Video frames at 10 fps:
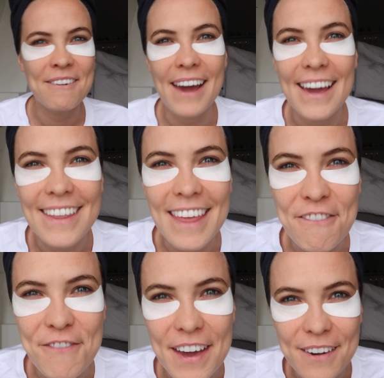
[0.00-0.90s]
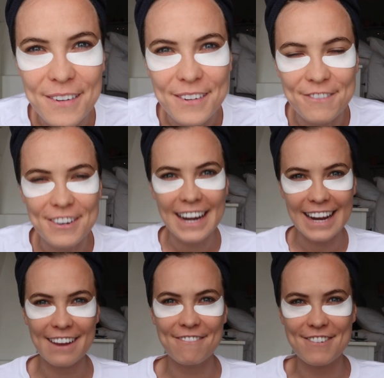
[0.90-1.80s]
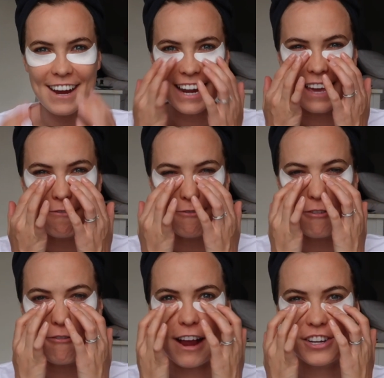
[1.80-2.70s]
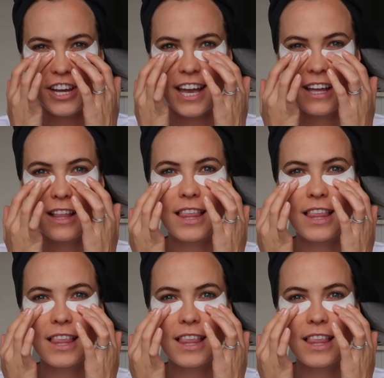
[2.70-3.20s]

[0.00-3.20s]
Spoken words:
Anyway, they feel really, really refreshing.